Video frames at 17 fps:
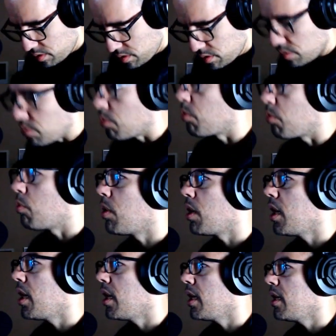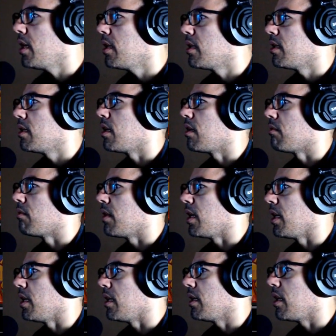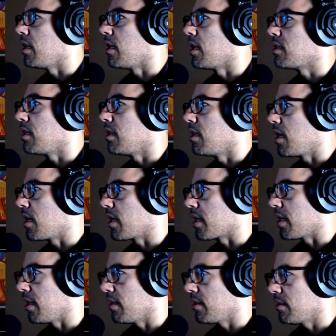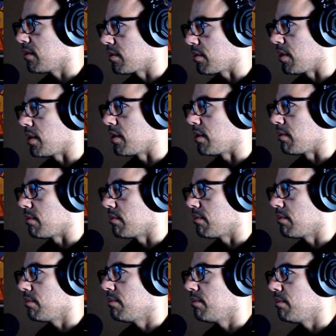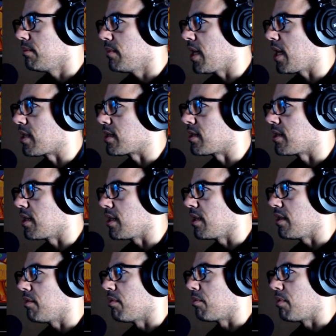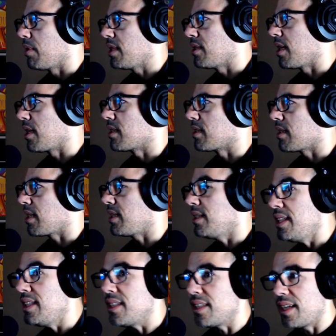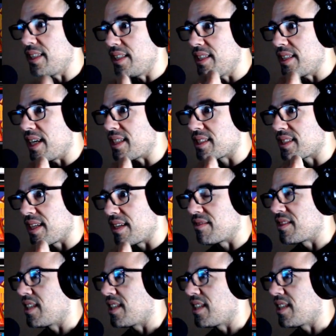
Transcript: Why? All right, and let's lock it so I don't accidentally erase that, because I need it. I need that save state.